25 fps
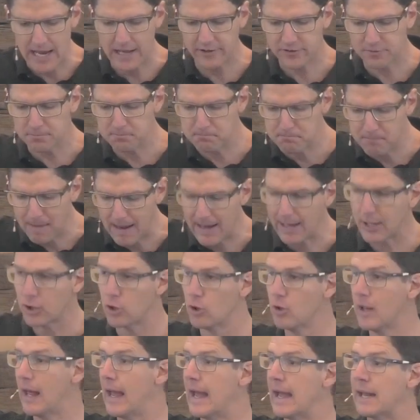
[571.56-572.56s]
as
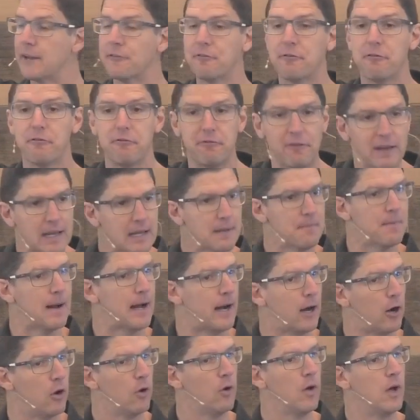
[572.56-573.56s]
male and
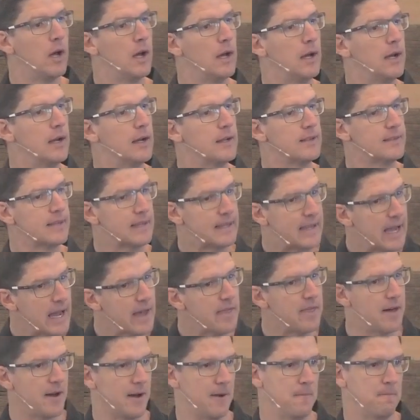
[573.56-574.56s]
female
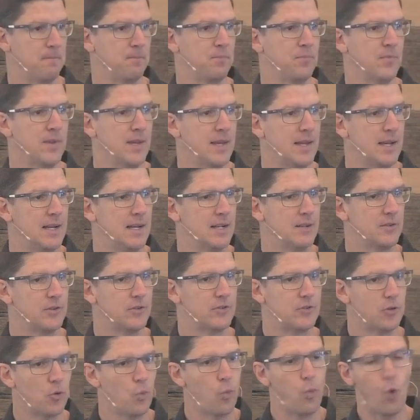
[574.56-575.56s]
together. To,
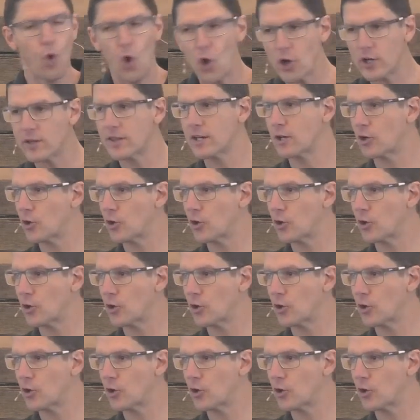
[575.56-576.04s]
to work the